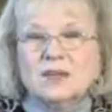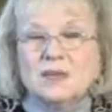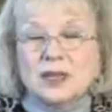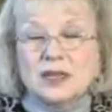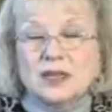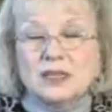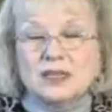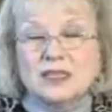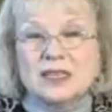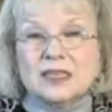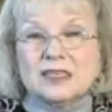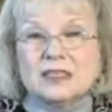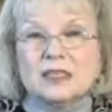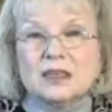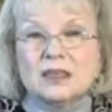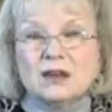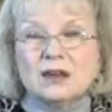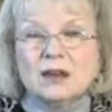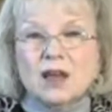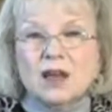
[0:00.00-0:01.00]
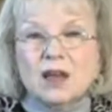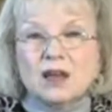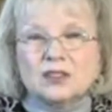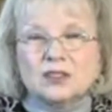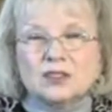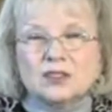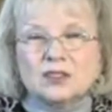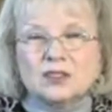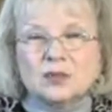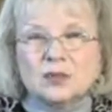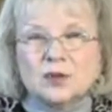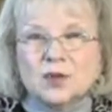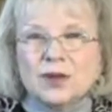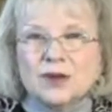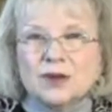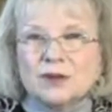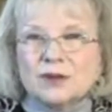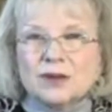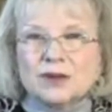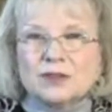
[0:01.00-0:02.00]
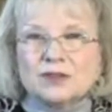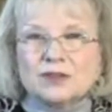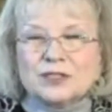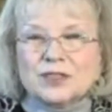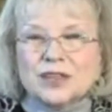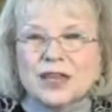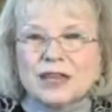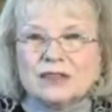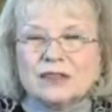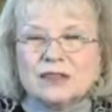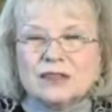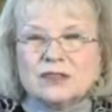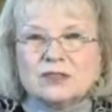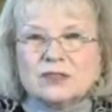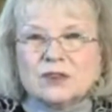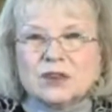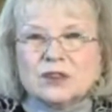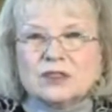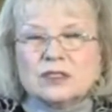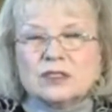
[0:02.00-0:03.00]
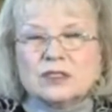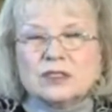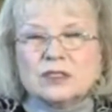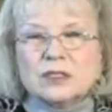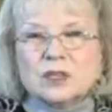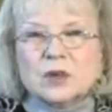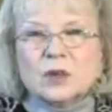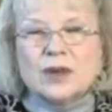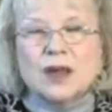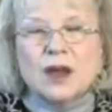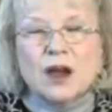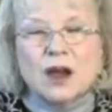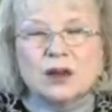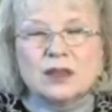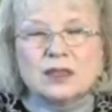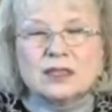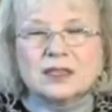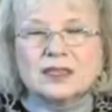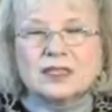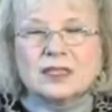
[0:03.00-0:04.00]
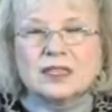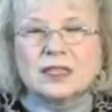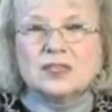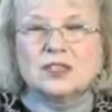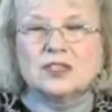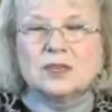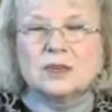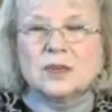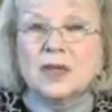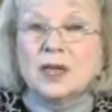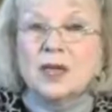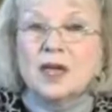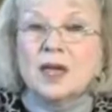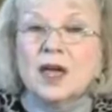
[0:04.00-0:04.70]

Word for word: and it says in Colossians we don't understand these verses so we hardly teach them